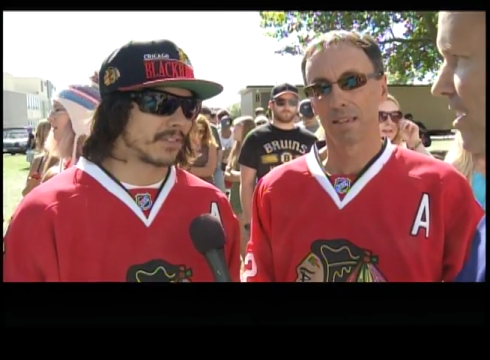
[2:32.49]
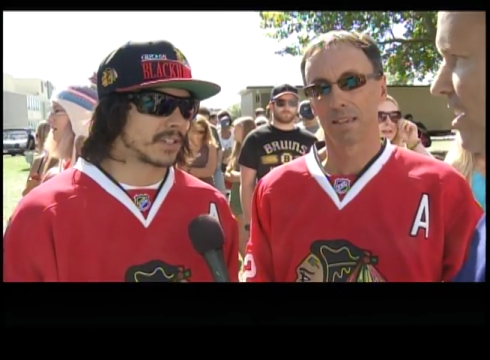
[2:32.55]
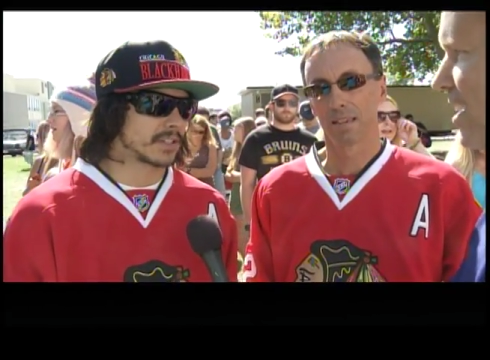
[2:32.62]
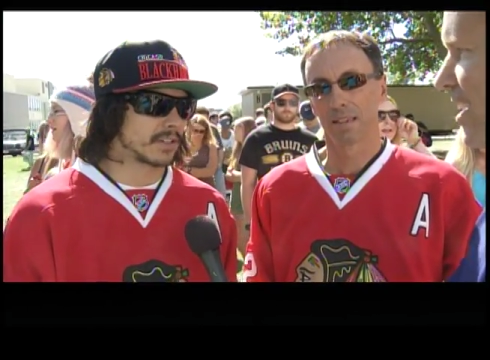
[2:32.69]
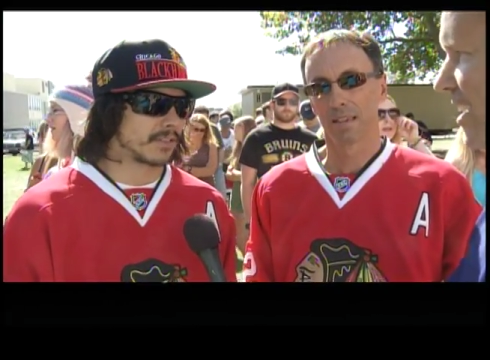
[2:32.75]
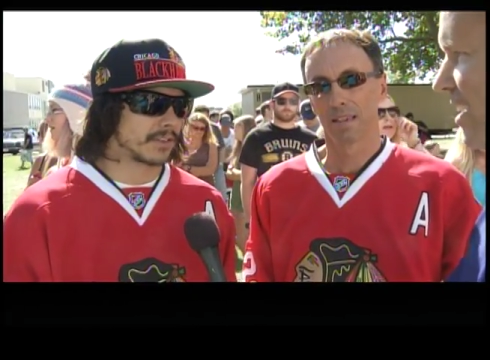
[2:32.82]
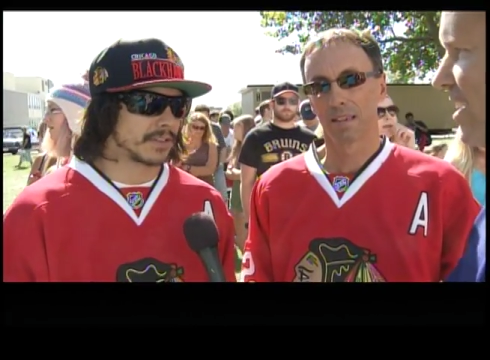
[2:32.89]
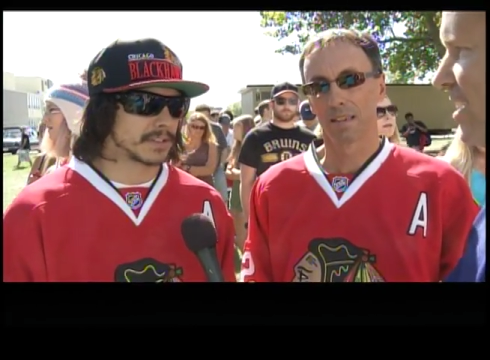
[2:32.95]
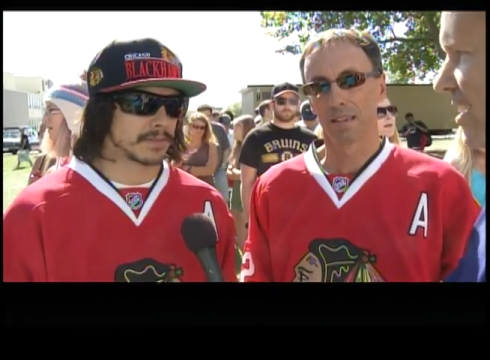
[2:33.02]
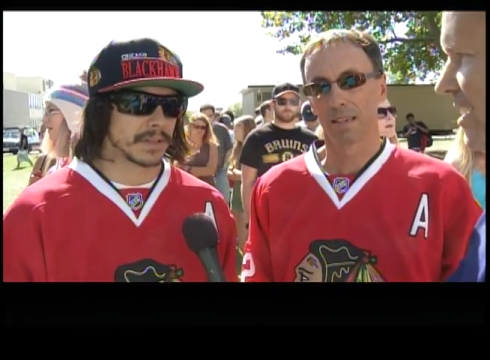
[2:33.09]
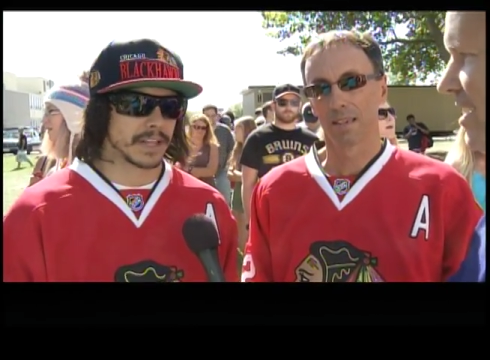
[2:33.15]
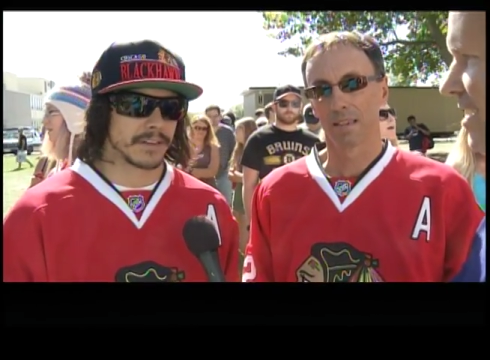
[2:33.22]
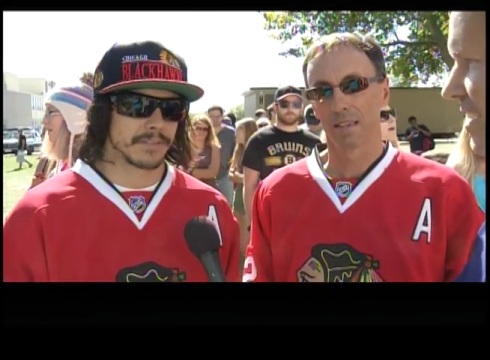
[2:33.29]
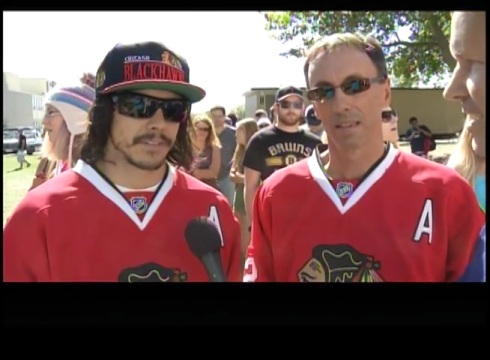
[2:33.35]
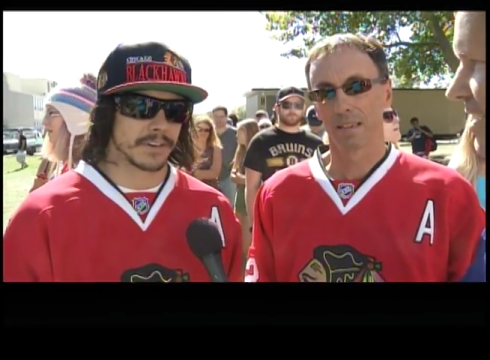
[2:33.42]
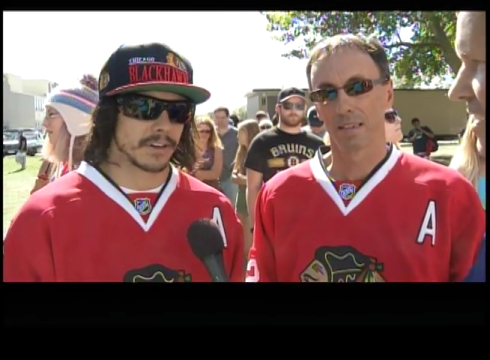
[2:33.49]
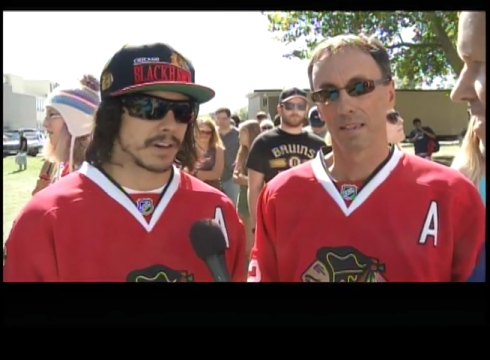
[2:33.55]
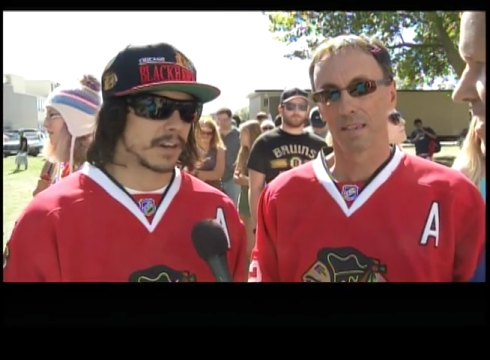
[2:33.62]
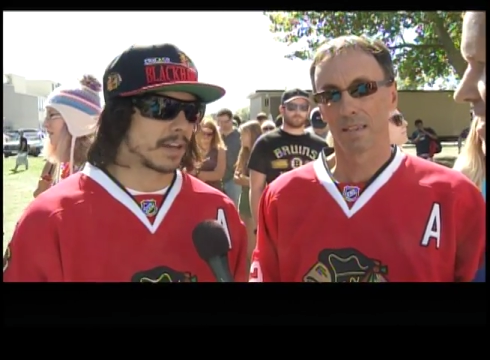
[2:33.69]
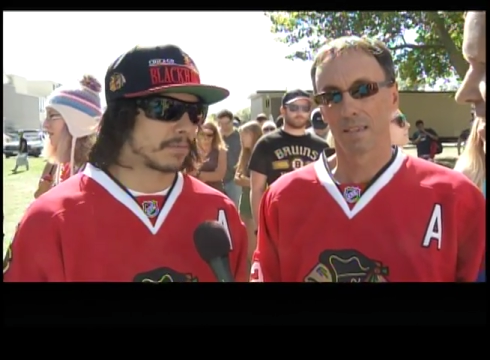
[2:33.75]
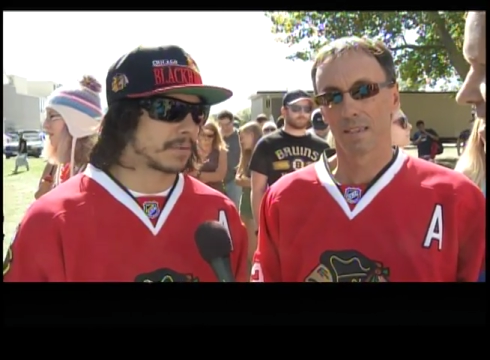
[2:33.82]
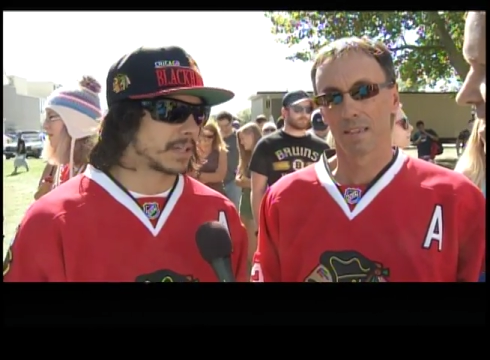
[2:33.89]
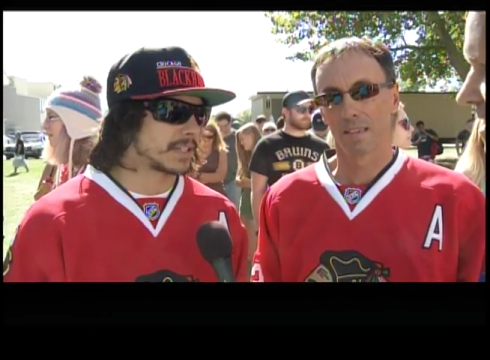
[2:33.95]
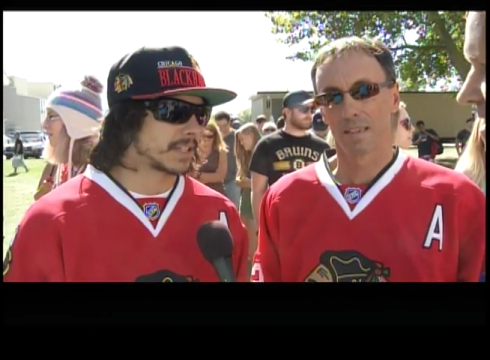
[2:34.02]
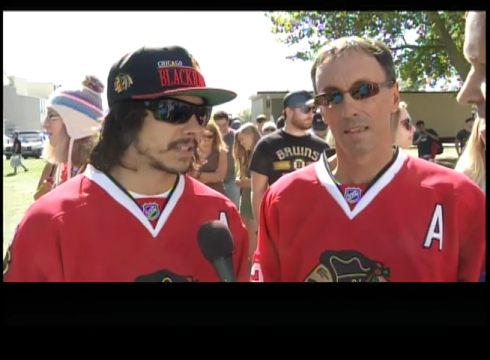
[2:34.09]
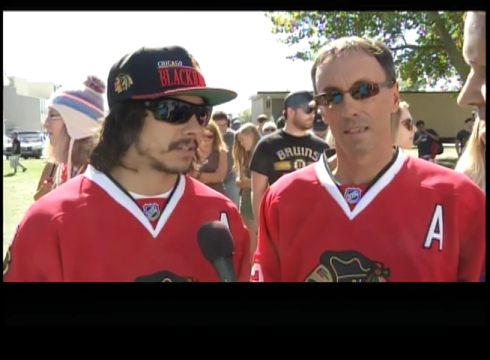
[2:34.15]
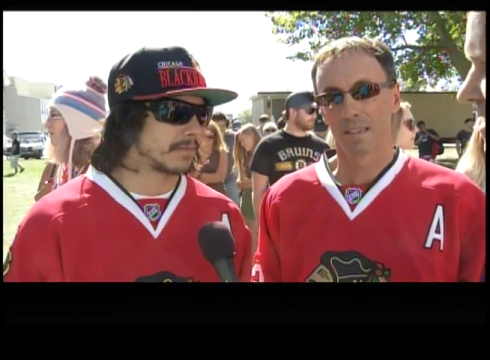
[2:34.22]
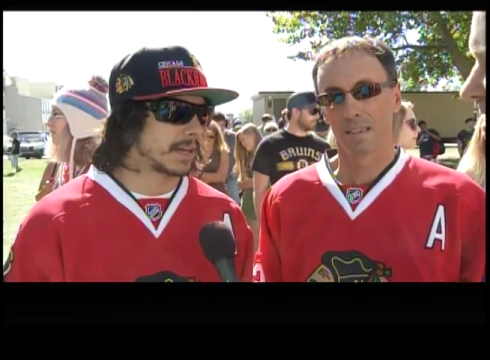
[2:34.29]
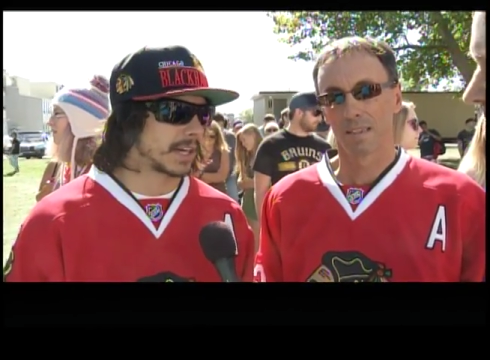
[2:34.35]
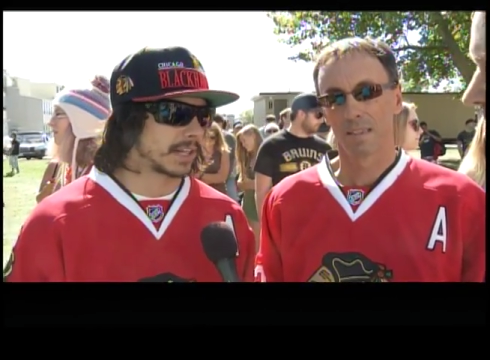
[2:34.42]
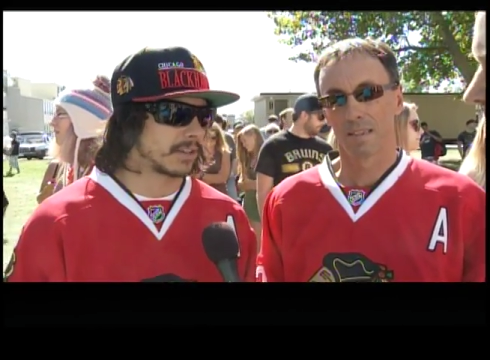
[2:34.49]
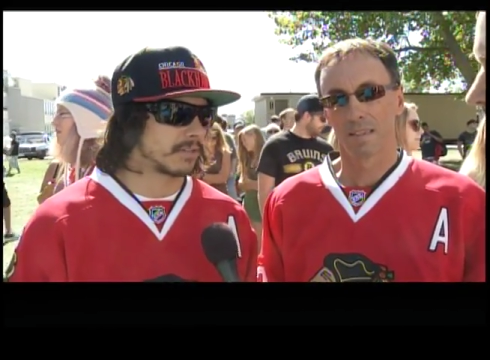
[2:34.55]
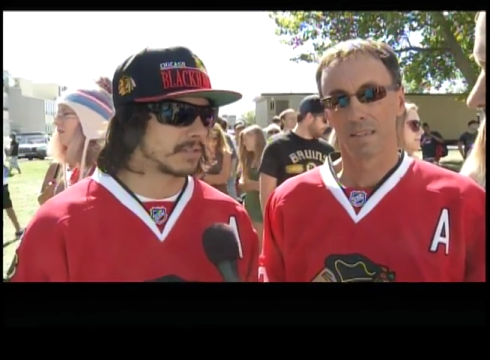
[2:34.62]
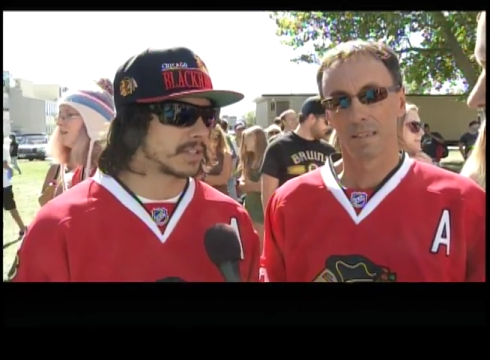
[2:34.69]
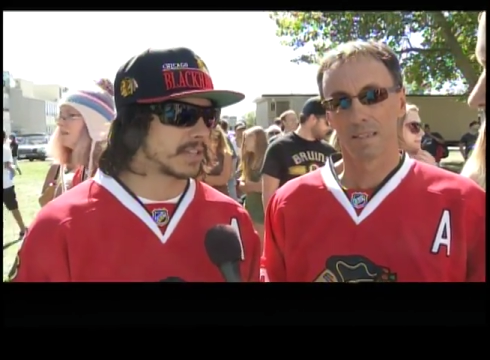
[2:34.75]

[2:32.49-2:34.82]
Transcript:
Speaker 1: or so, and he was playing for uh, Penticton back in those